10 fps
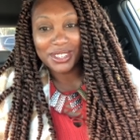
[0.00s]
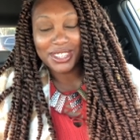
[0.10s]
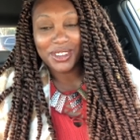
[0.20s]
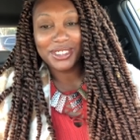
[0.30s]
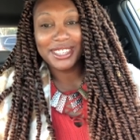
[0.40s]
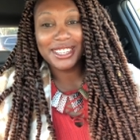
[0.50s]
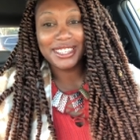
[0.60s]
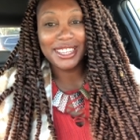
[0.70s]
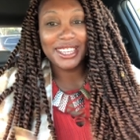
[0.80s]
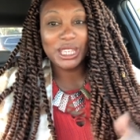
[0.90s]
So
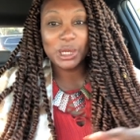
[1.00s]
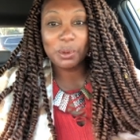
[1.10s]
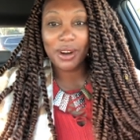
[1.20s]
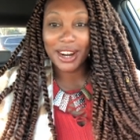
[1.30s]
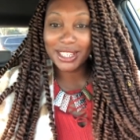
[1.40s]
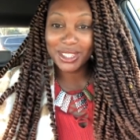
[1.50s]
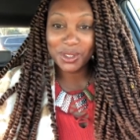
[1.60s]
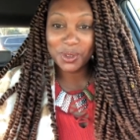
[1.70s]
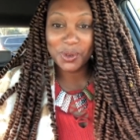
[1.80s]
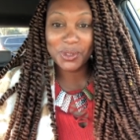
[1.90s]
this is part
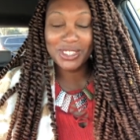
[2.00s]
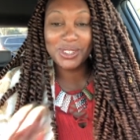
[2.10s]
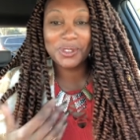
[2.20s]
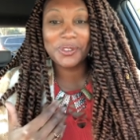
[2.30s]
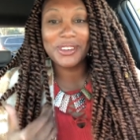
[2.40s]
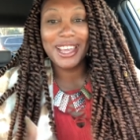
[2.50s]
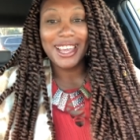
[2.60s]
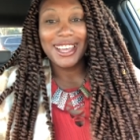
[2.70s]
2 to